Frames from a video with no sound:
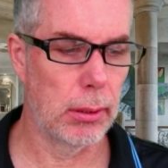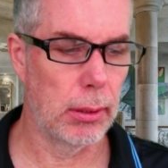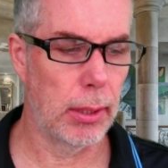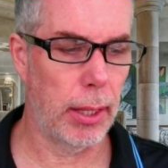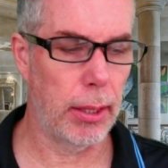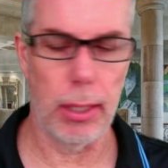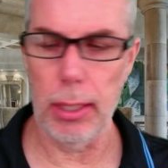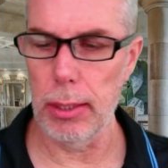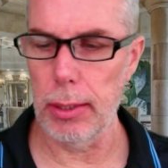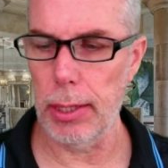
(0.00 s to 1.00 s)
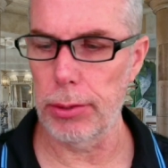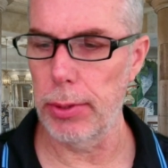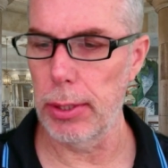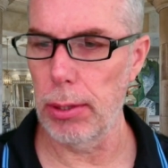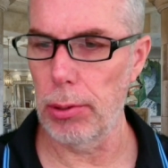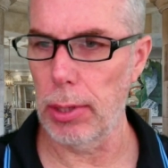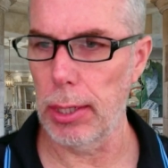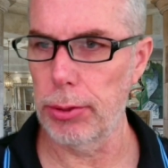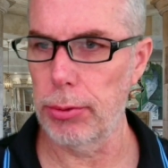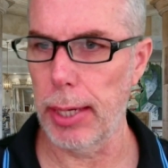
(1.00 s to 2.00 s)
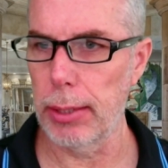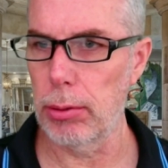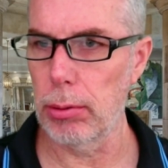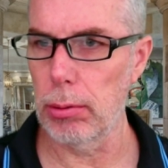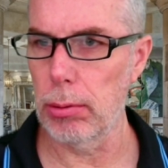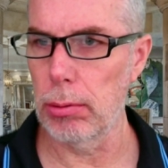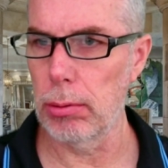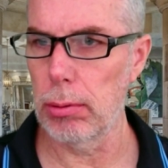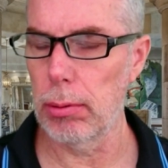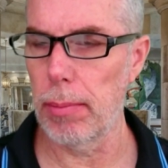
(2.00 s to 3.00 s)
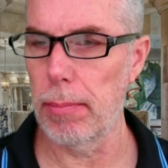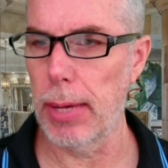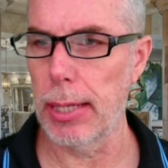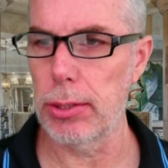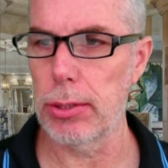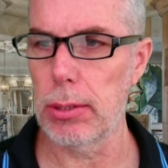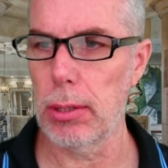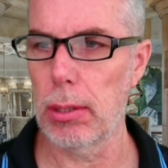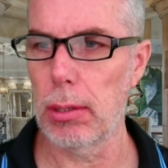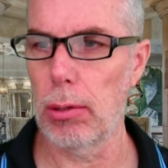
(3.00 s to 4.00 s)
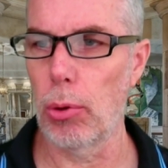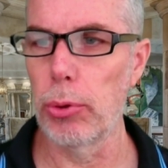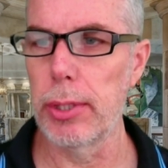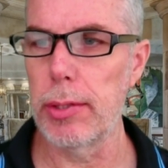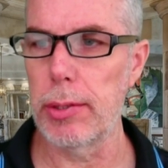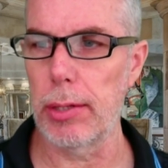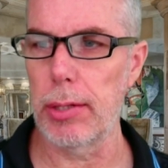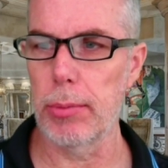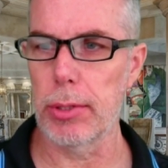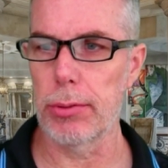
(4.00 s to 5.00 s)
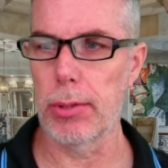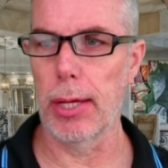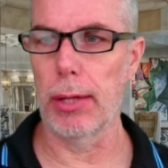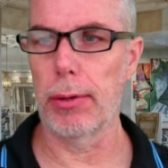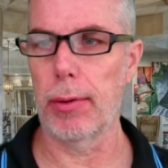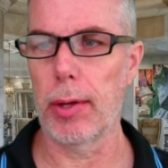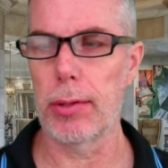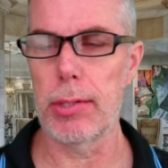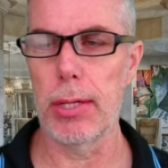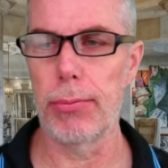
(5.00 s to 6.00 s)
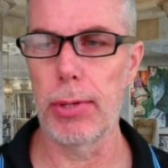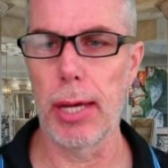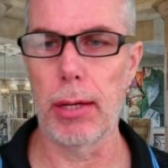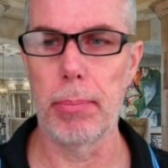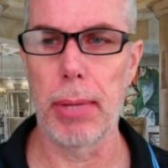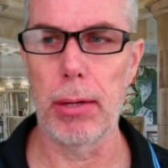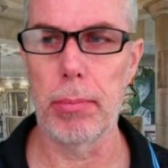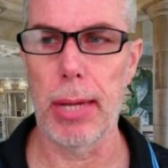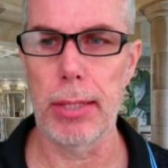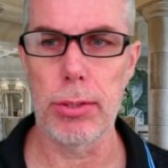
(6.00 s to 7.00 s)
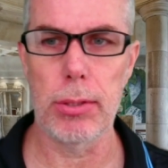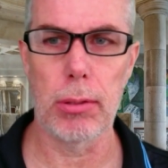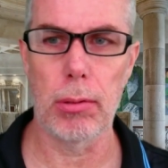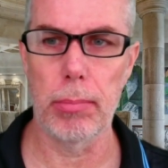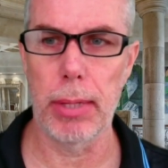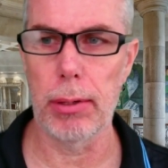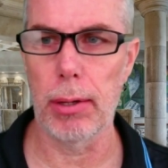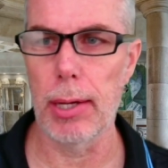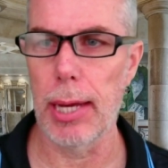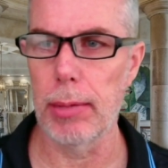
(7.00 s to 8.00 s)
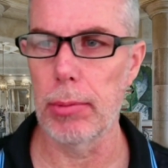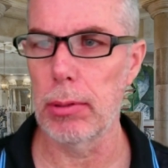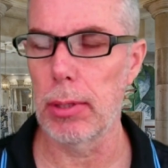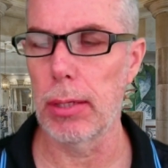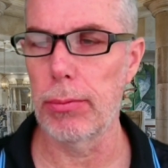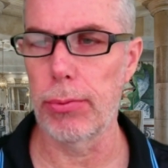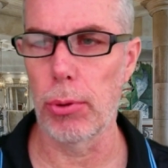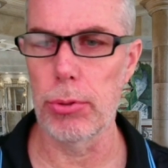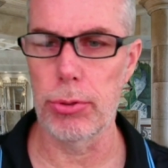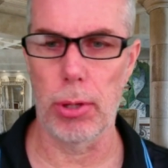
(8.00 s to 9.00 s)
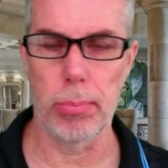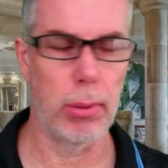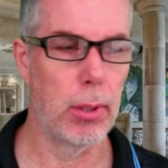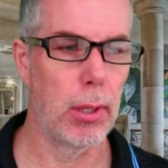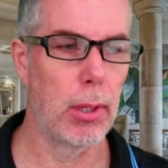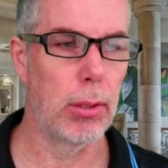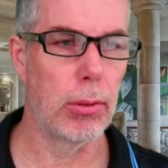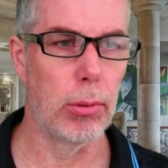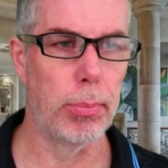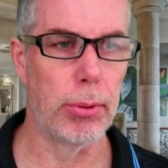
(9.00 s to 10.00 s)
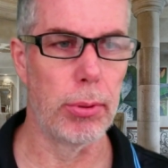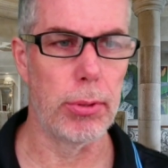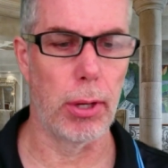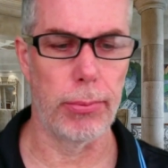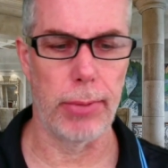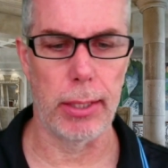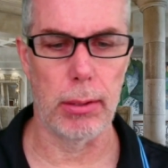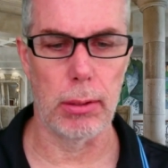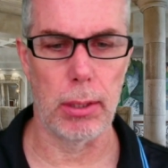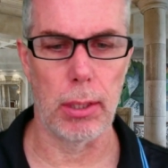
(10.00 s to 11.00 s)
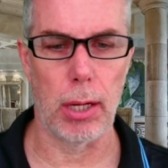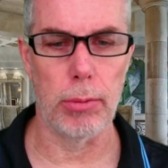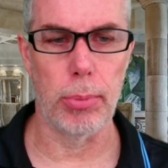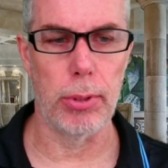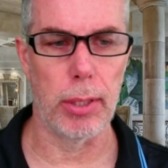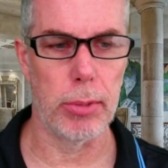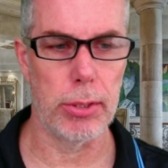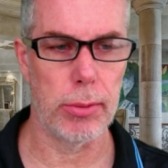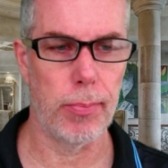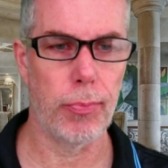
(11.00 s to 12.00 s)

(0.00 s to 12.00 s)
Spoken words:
I think in the next video I'll try to match all these 6 images together and see if we get a better match, better alignment in Photoshop to produce our final output image.